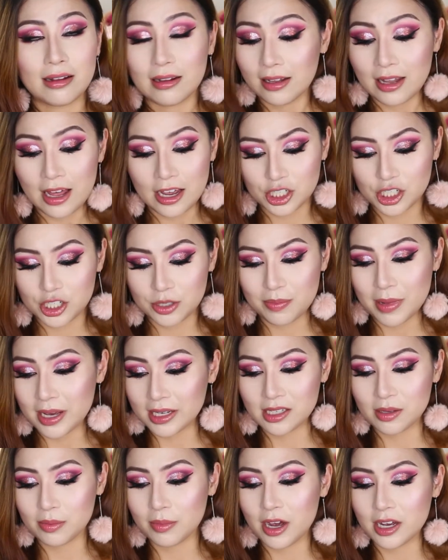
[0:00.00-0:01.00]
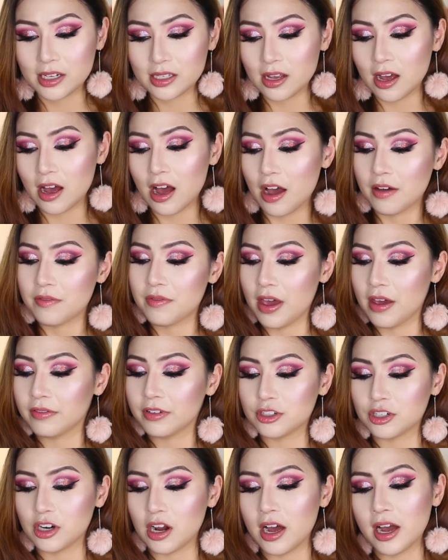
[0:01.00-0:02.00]
lash maximizer I've ever
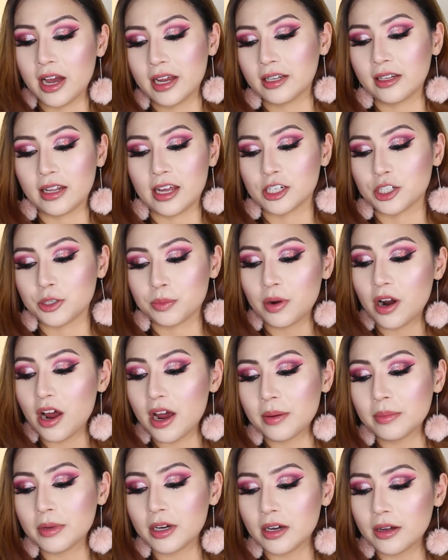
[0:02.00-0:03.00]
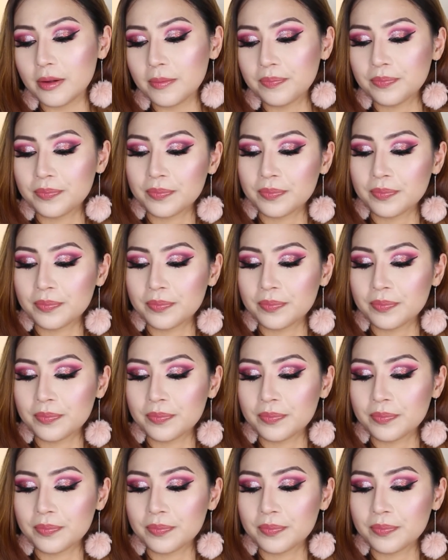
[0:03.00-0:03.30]
tried, lash primer.